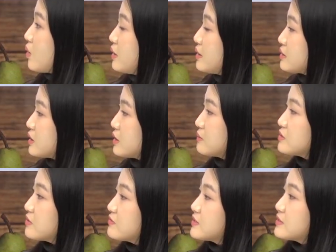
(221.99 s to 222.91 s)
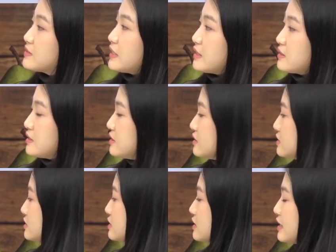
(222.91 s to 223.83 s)
in terms of
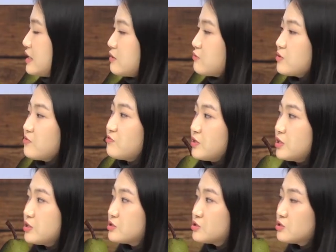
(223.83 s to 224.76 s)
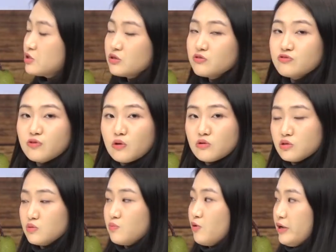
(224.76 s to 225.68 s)
salience, it refers to
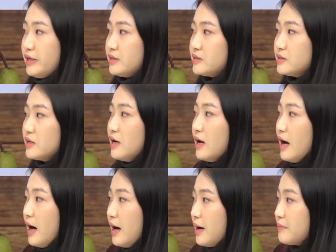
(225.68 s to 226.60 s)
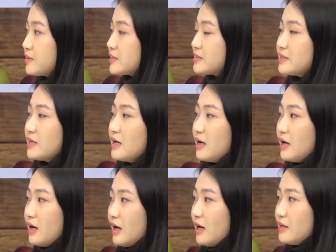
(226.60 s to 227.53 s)
focal points. The
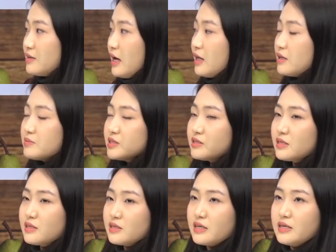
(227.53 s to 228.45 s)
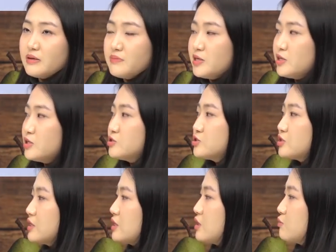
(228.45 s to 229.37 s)
elements in the image
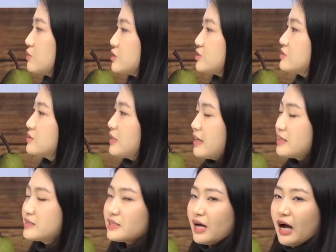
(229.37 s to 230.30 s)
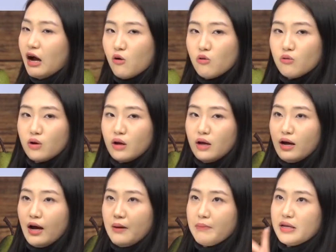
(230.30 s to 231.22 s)
which stands out
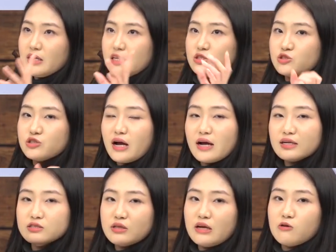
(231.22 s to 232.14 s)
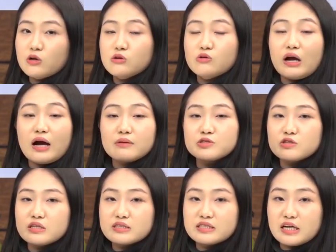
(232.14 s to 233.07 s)
and attracts or grabs
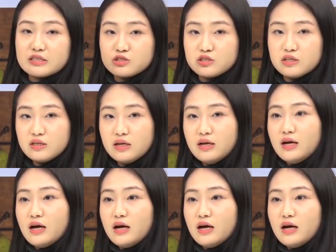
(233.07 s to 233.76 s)
your attention